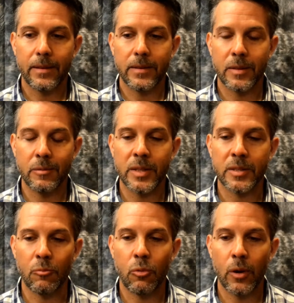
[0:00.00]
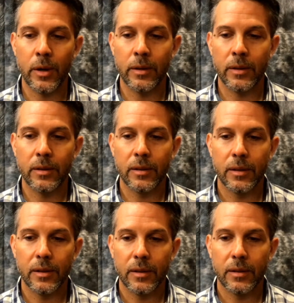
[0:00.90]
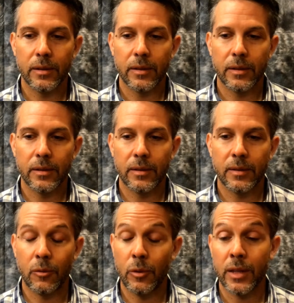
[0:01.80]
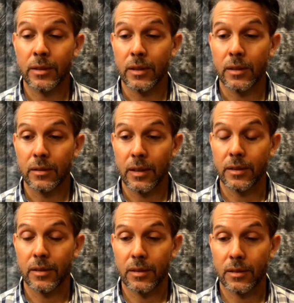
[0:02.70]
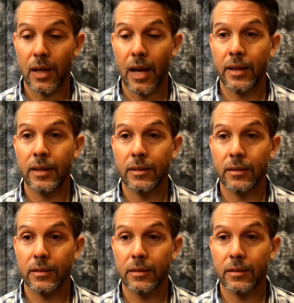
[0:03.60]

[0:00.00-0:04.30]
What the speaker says: to me, it's important that we as a society